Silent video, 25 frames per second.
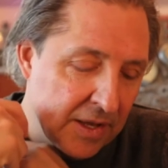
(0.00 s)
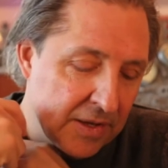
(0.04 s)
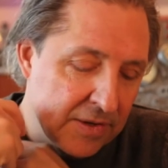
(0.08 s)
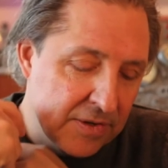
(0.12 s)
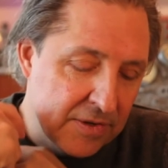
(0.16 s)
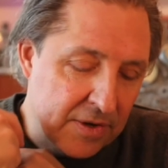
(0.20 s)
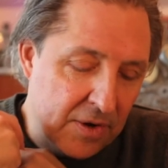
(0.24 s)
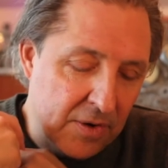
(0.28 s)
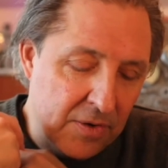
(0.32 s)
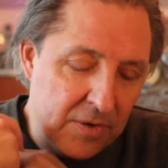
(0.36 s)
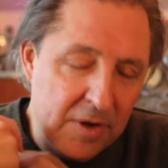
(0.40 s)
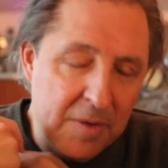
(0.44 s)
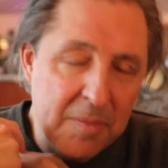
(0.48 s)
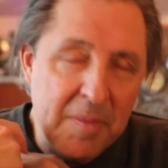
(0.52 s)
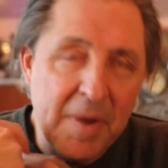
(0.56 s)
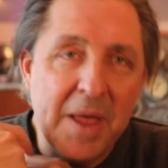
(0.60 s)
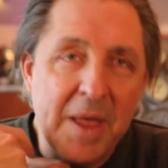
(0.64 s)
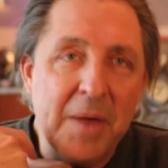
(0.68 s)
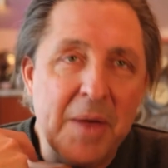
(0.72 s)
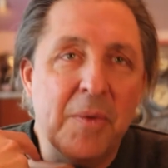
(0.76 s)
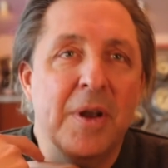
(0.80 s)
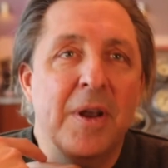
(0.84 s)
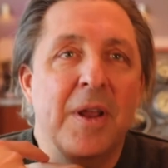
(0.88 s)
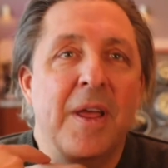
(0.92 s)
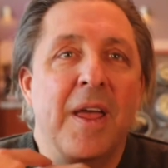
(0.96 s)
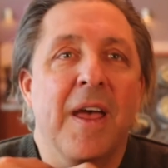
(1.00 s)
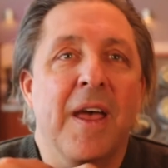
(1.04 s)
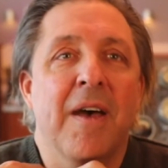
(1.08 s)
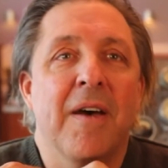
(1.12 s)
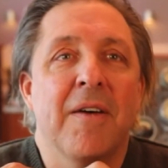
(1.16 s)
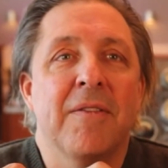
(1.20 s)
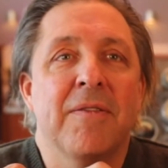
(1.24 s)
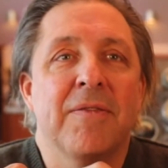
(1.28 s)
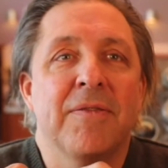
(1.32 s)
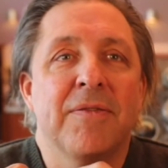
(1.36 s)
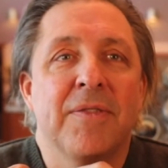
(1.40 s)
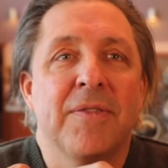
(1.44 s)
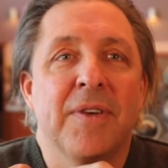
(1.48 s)
So you might want to
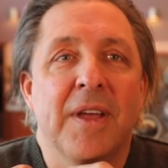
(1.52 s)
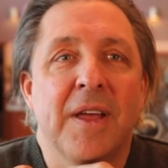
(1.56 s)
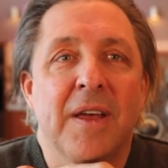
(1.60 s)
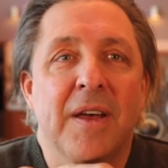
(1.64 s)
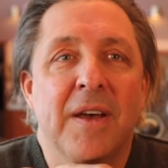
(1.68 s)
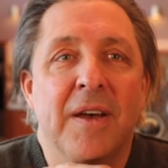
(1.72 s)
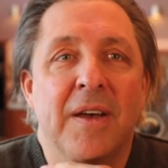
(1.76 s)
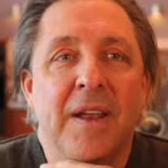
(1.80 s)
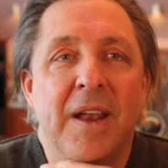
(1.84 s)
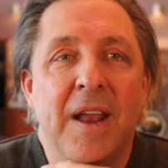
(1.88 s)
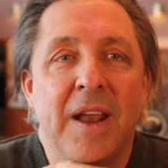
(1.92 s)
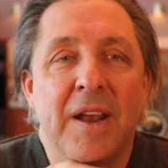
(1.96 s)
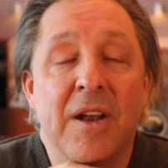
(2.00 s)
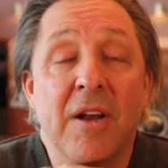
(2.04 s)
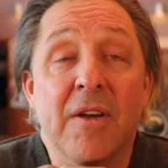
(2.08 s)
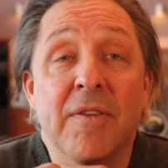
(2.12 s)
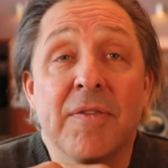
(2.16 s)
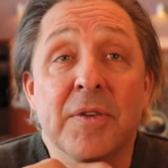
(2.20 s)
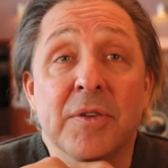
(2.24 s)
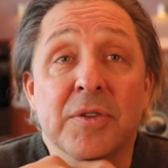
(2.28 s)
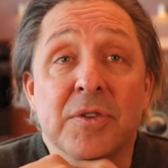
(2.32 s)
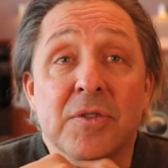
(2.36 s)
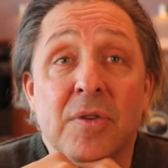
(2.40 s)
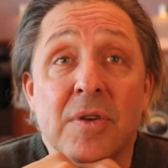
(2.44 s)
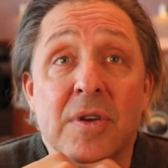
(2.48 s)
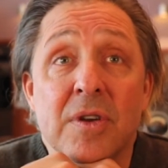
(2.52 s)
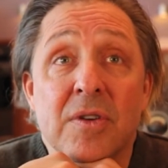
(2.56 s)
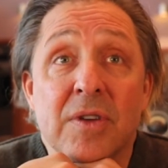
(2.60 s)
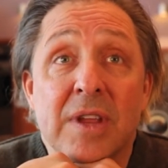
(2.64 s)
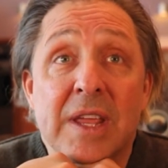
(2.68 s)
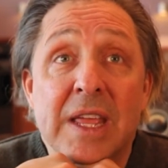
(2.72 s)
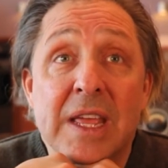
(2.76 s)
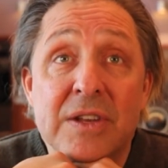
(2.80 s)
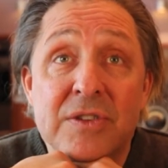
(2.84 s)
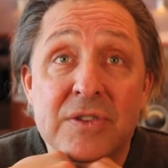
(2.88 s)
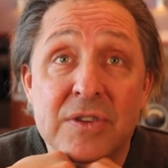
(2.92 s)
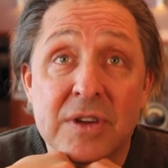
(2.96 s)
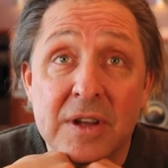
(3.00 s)
have an air filter in your
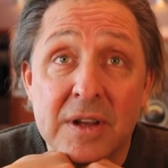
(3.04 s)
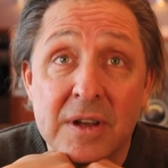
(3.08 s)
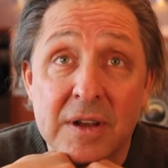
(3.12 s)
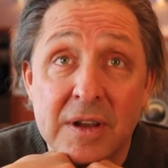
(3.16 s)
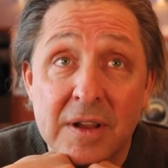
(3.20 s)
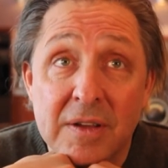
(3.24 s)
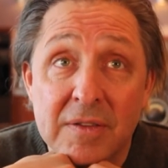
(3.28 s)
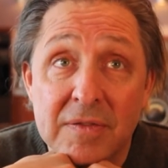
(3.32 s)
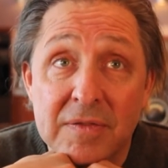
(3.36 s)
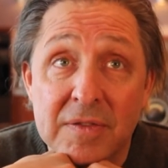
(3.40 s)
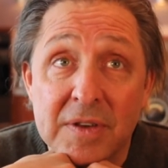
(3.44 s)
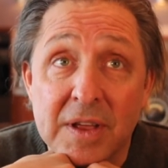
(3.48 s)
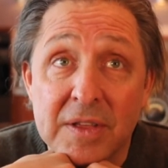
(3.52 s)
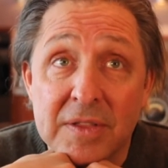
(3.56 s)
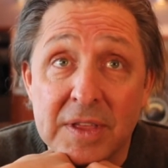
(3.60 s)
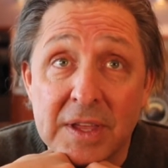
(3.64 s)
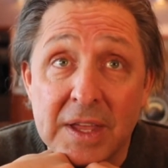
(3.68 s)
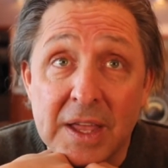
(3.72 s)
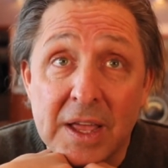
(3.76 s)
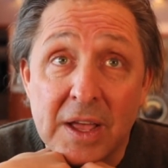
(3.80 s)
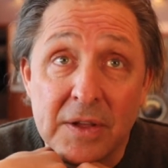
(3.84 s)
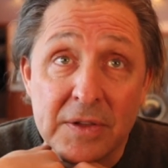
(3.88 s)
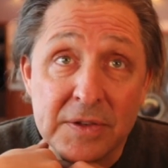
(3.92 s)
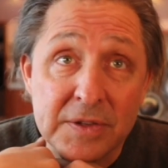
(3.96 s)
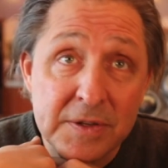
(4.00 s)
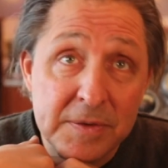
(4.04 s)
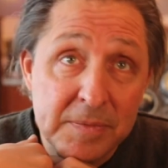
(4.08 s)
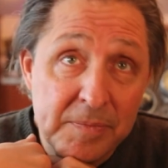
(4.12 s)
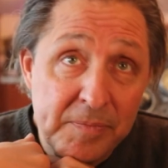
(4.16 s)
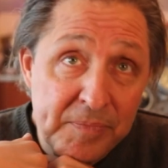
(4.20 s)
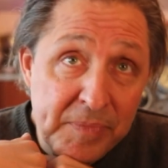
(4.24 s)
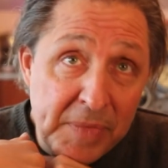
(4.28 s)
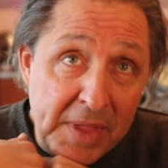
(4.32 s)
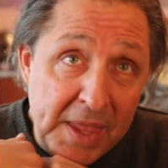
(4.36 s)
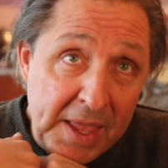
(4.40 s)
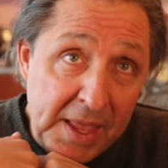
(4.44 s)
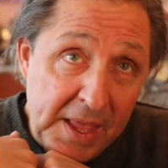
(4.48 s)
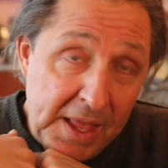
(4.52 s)
kitchen, if nothing else.
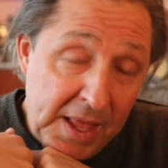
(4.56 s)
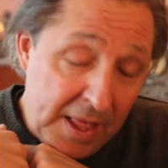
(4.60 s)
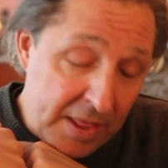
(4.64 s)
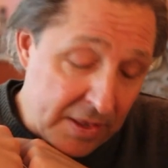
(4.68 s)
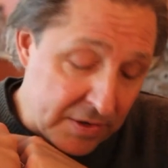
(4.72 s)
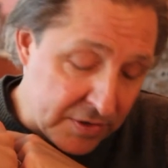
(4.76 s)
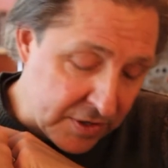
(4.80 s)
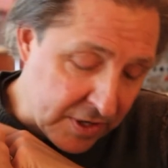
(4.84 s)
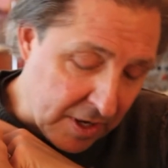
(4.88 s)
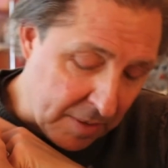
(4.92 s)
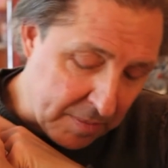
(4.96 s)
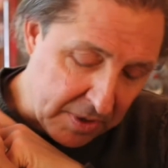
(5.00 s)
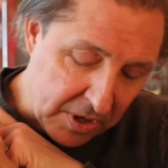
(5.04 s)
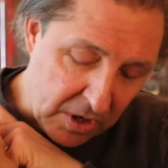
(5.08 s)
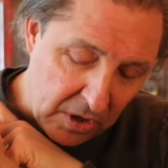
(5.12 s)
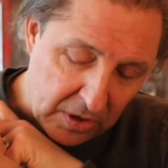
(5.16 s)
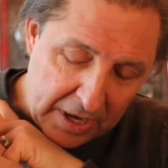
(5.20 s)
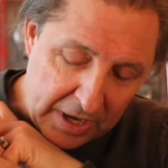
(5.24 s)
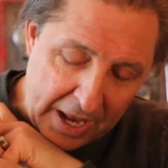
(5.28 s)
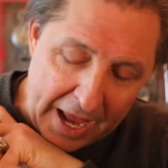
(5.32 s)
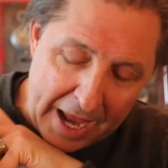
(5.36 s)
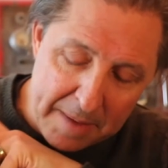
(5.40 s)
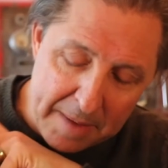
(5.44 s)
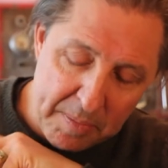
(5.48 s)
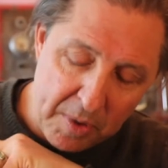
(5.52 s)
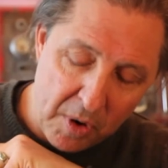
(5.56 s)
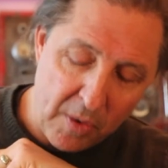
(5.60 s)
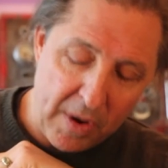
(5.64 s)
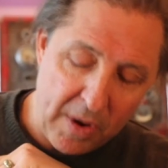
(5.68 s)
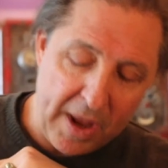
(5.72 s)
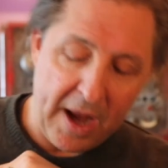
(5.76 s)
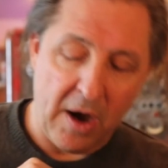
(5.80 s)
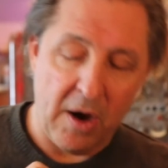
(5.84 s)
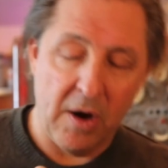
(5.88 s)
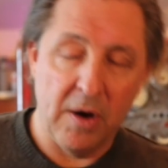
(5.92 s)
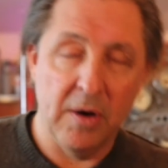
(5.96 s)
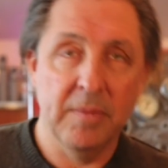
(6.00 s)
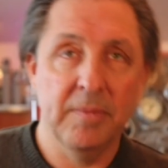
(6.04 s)
There's a company called
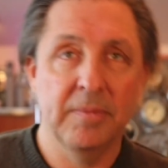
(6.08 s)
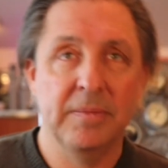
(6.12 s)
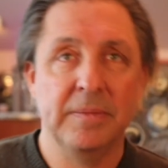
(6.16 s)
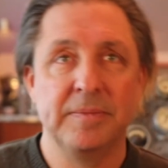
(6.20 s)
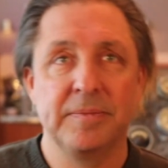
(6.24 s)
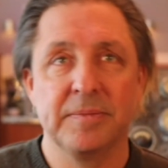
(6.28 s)
HypoAir